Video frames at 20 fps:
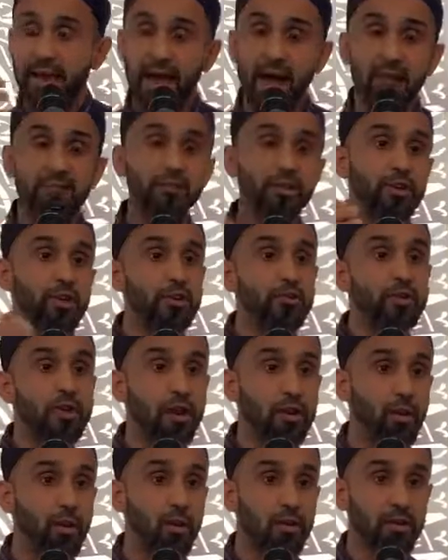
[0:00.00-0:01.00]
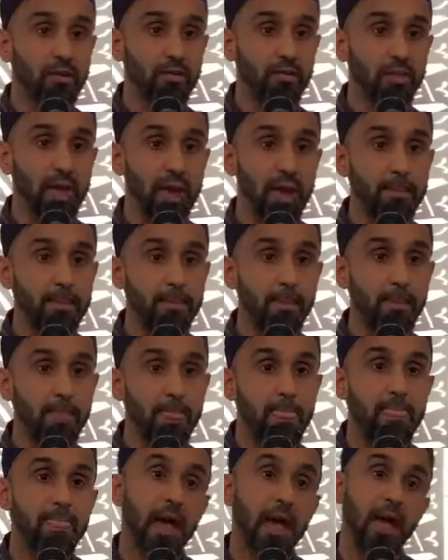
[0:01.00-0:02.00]
after you've done all of that,
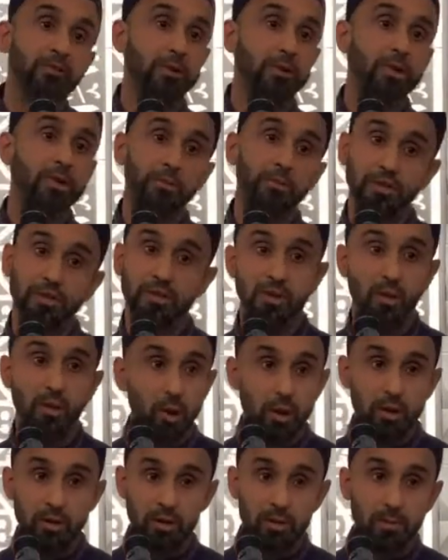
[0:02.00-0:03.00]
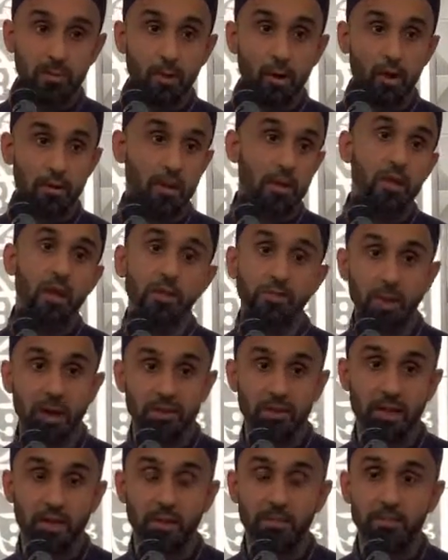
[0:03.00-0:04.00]
that's when you put your tawakkul on Allah subhanahu wa
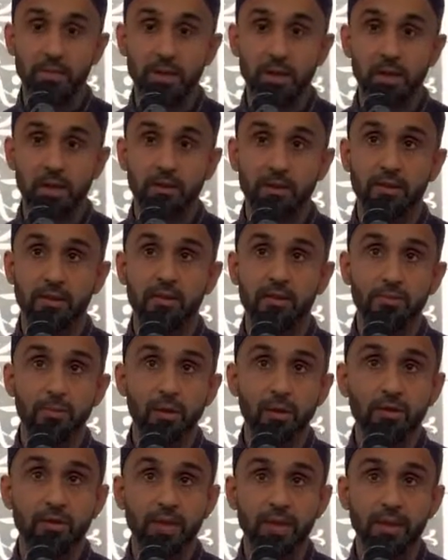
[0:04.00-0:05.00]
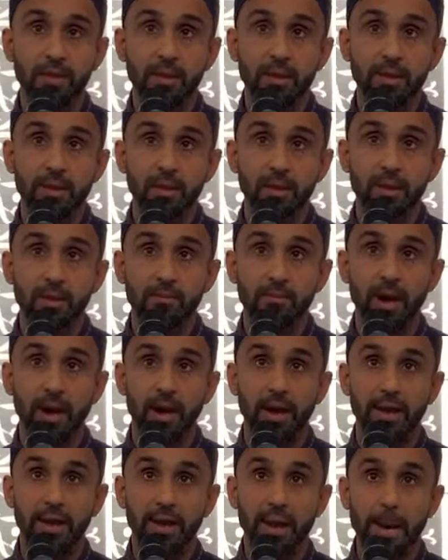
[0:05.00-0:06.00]
ta'ala. Now, this movie
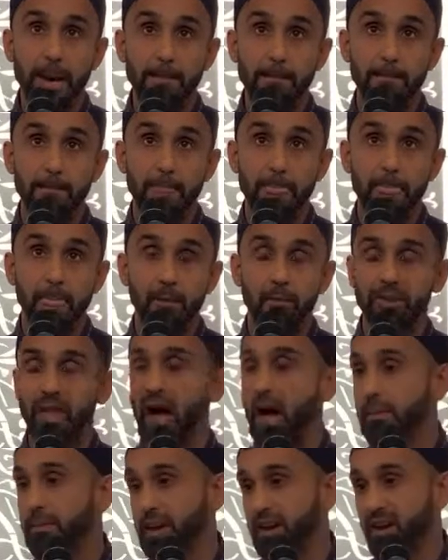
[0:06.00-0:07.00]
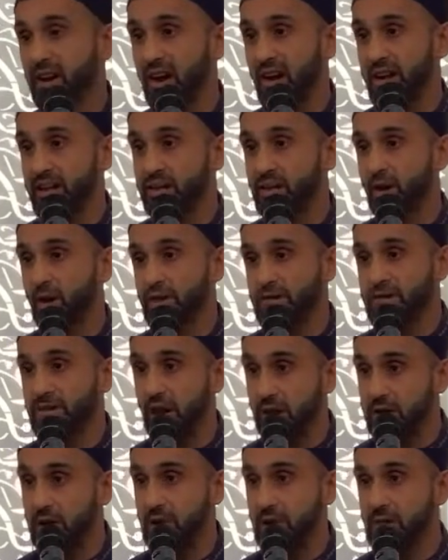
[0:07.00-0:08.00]
by with Amir Khan called
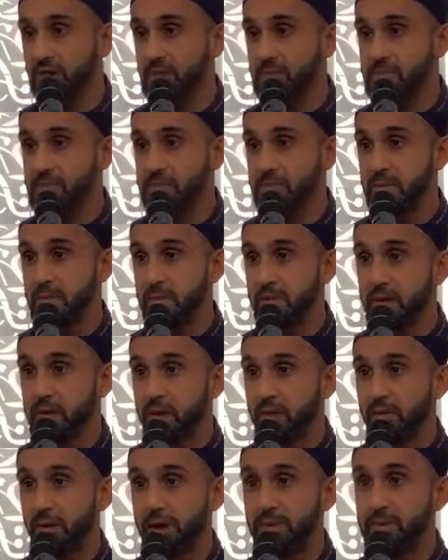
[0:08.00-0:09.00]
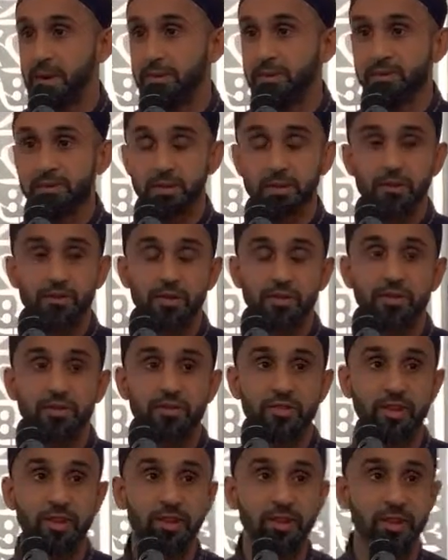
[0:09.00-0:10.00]
Dangal, right? Maybe some of you have
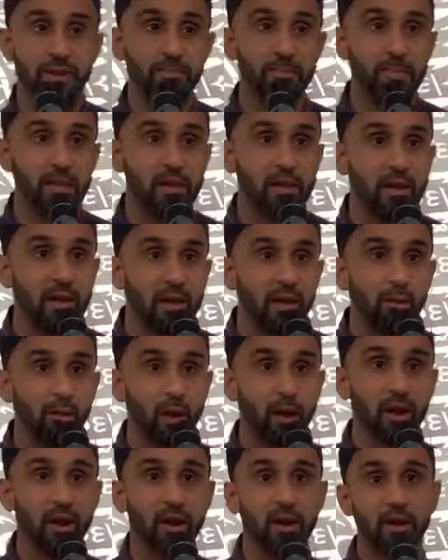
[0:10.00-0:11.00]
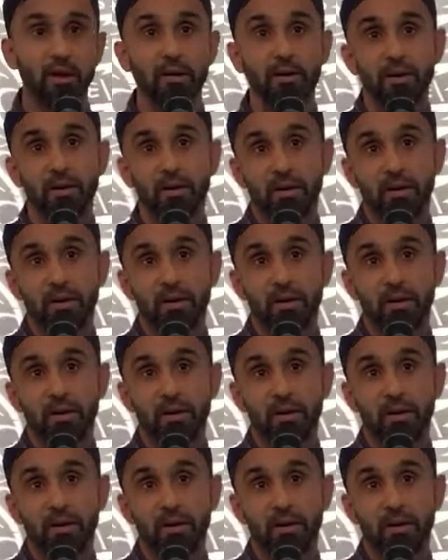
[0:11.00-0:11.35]
seen it, where